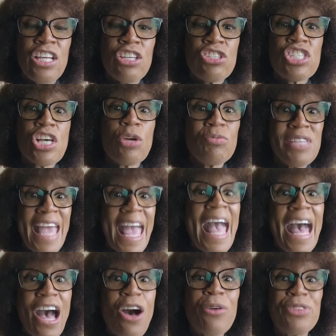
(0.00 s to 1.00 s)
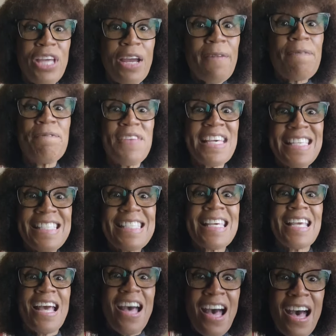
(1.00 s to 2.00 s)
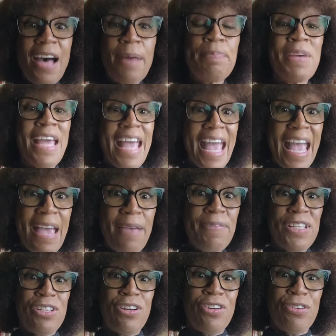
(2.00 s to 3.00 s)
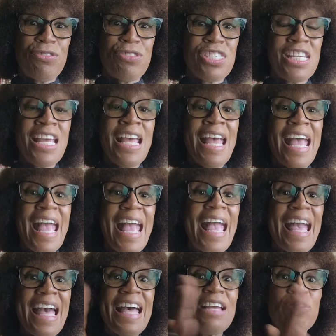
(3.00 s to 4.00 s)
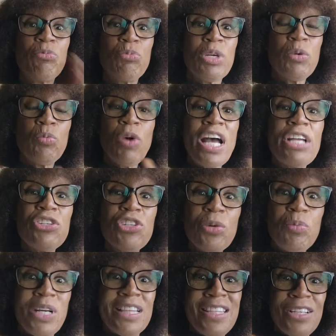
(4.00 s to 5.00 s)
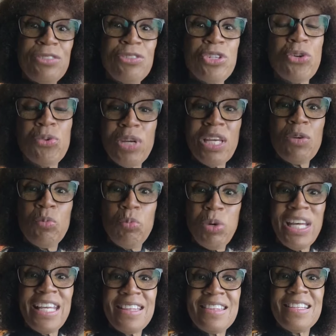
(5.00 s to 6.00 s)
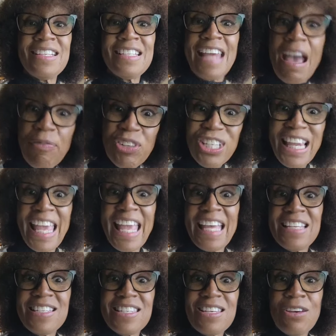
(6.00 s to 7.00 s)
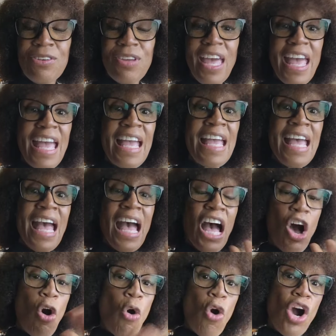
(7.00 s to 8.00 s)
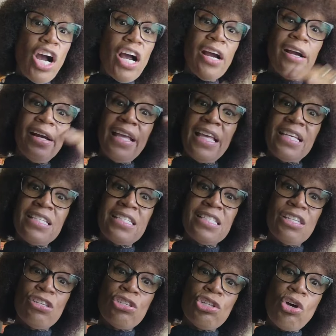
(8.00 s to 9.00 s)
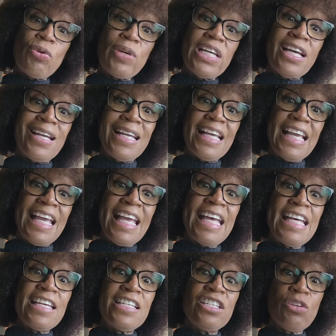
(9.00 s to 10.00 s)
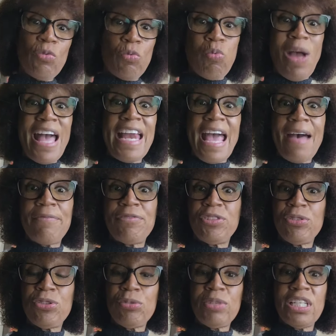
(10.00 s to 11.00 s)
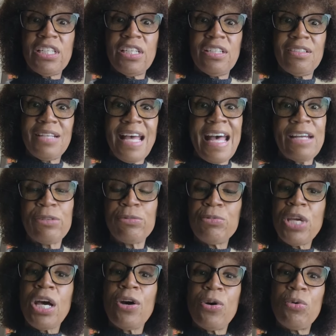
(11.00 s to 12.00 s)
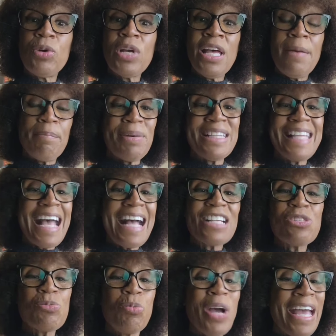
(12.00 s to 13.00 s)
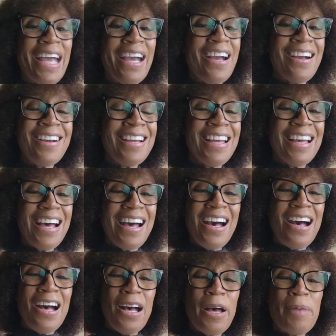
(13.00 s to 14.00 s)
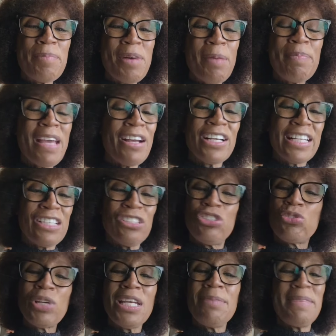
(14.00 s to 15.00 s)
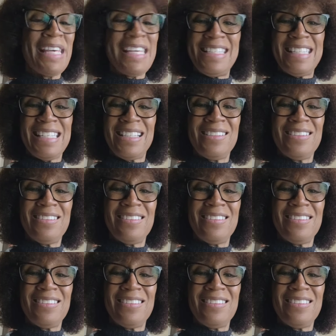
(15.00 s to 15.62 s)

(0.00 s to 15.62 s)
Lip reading: So now they're fixing up Havenhurst. And we wonder what they're doing with Neverland, okay? Or is the story going to end right after Thriller? I don't know. But that's where American Dream ended.